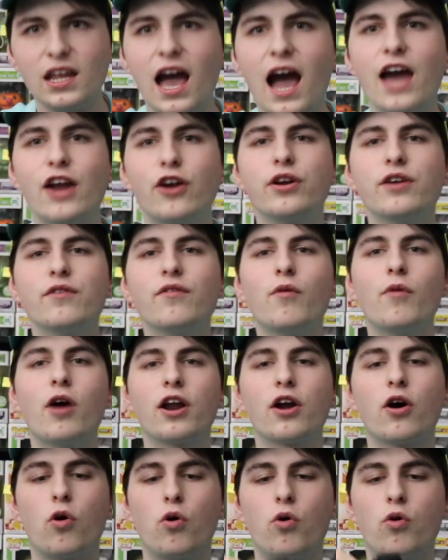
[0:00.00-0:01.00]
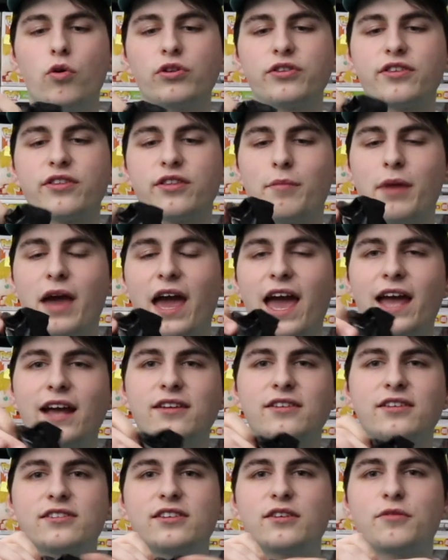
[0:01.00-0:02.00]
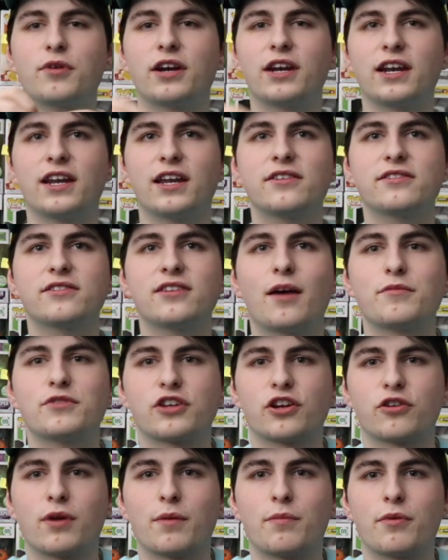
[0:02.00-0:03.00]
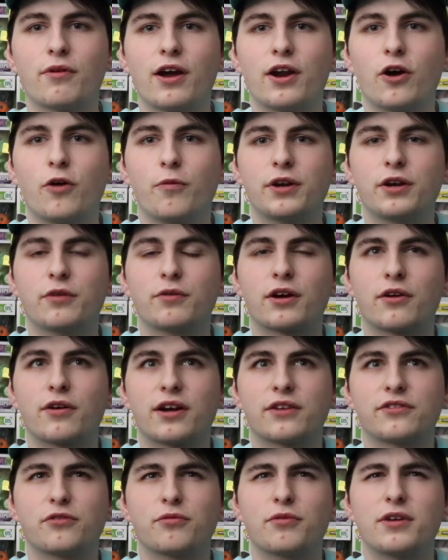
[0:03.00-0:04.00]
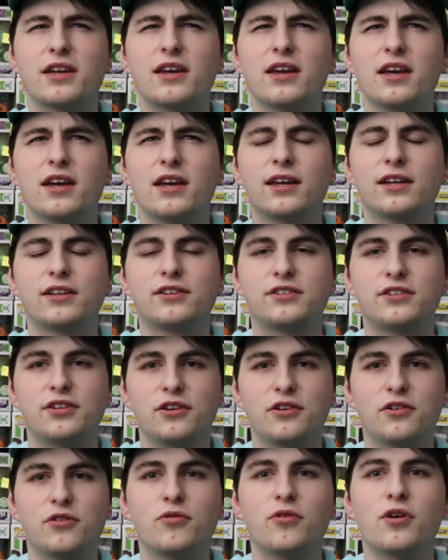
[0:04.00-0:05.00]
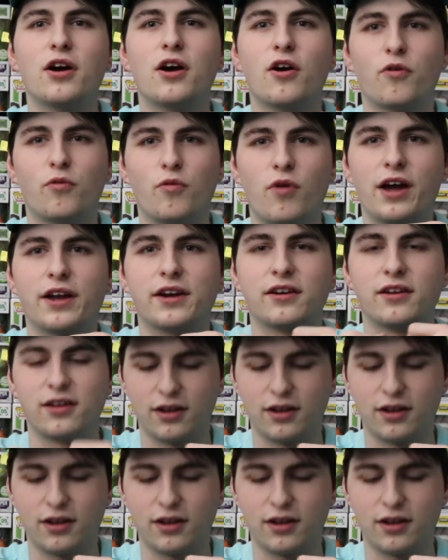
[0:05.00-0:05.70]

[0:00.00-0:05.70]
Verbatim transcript: I don't even want to hold the bag to see what it is. I'm just going to rip it right open. Here we go, guys. Three, two, one.